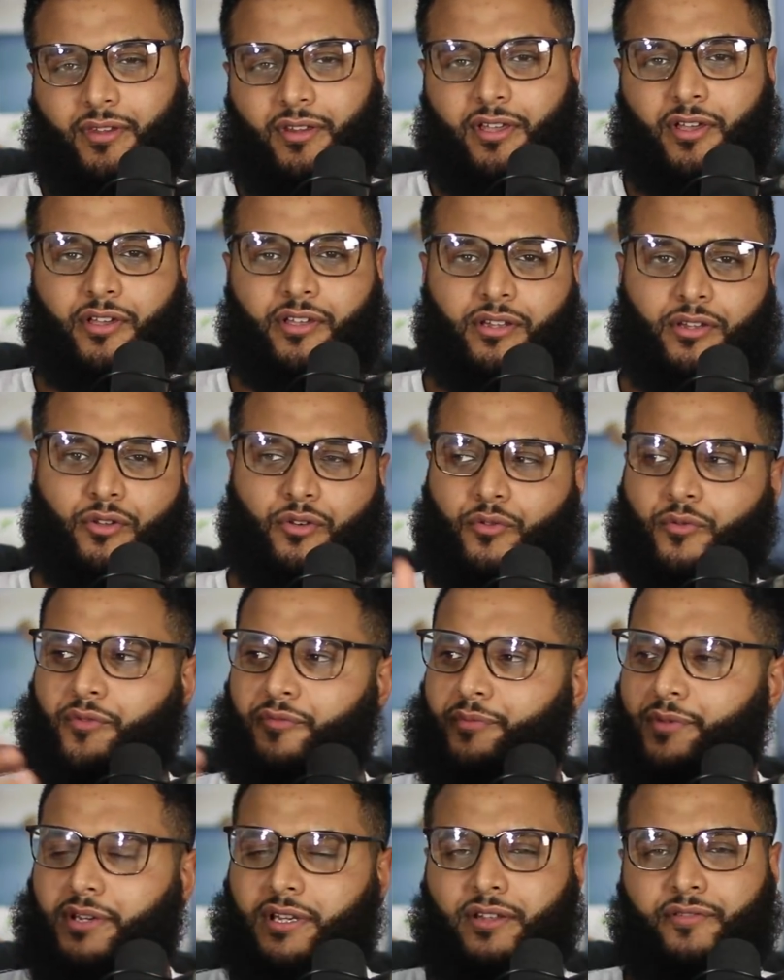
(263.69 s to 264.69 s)
okay, look,
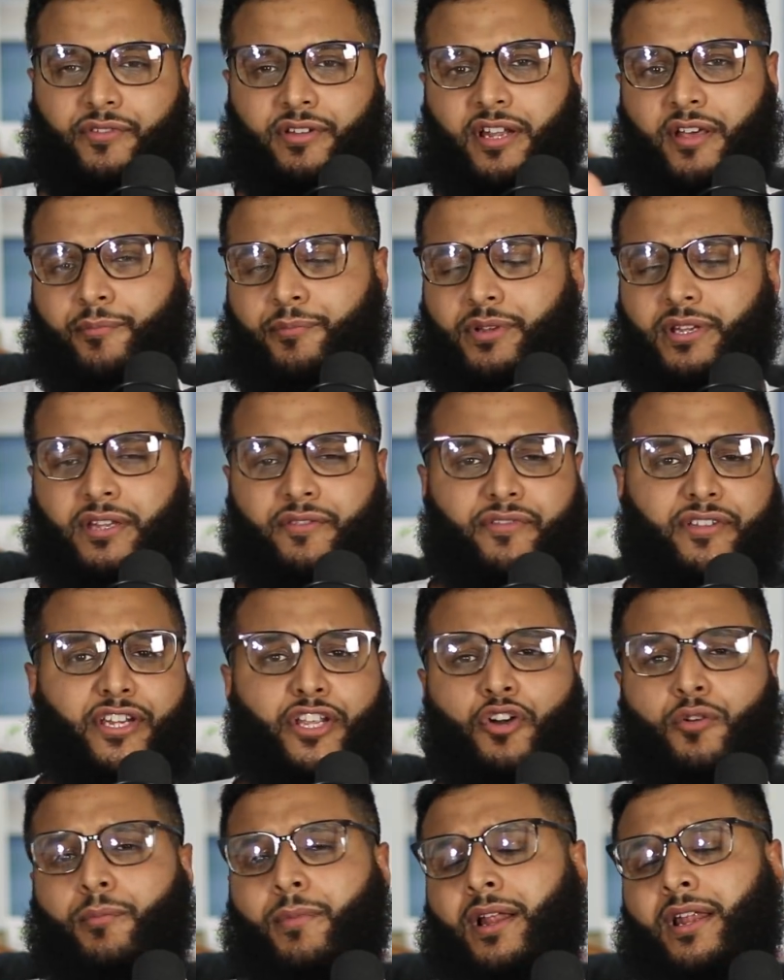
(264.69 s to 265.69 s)
I've been living
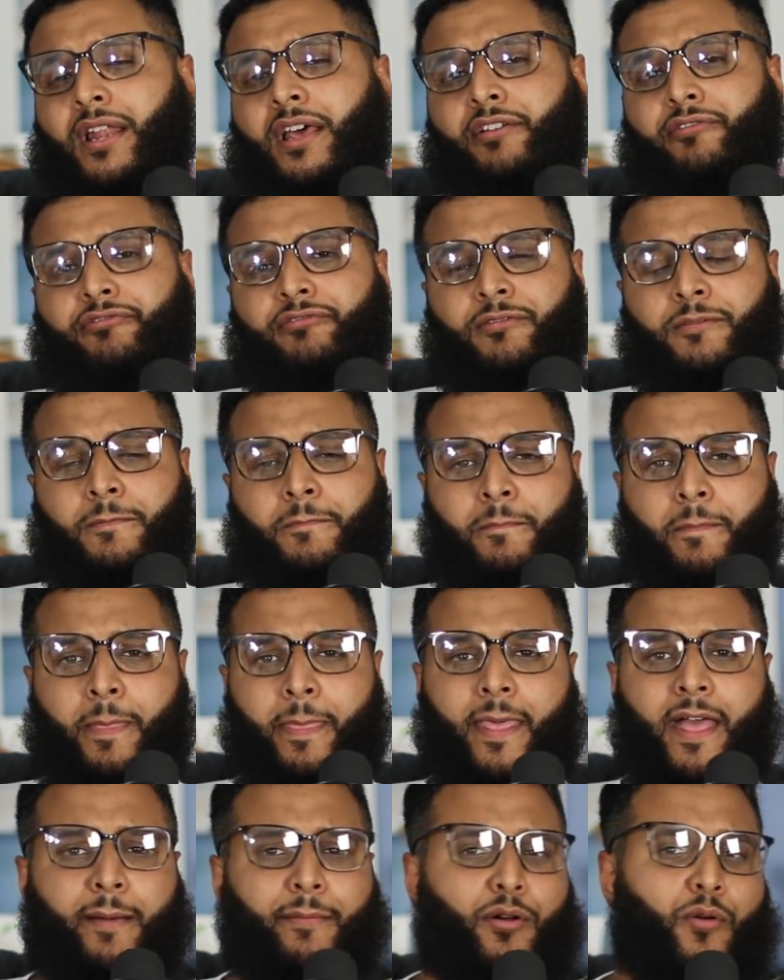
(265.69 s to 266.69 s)
here all my life.
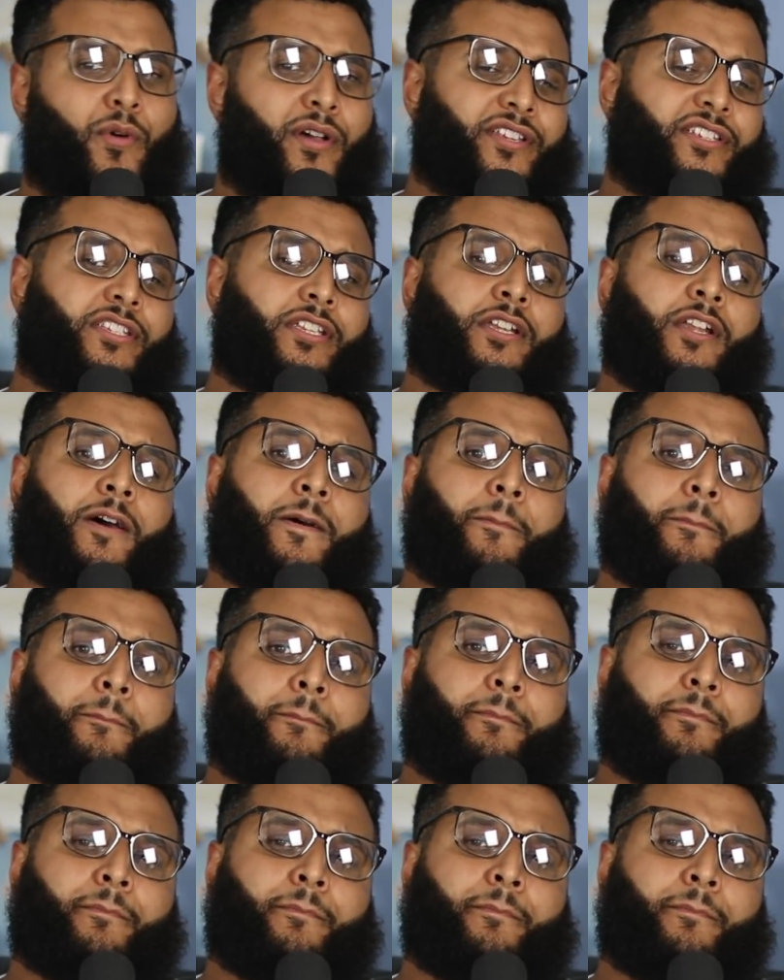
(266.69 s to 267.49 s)
I'm a Westerner.